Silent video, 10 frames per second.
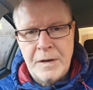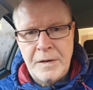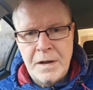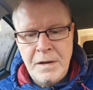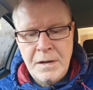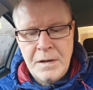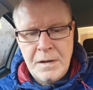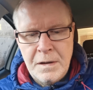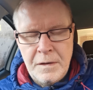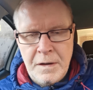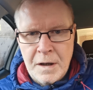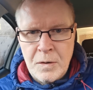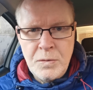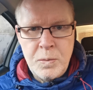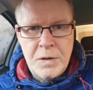Okay? The
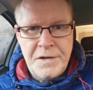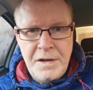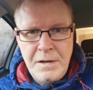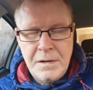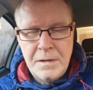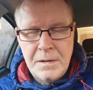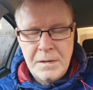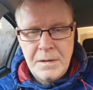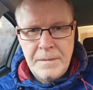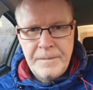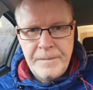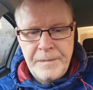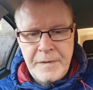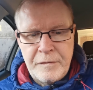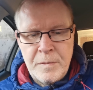old Woody
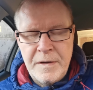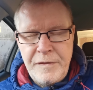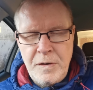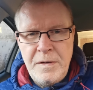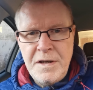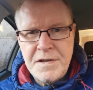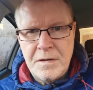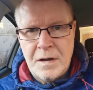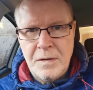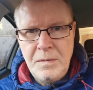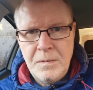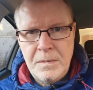from a few years ago,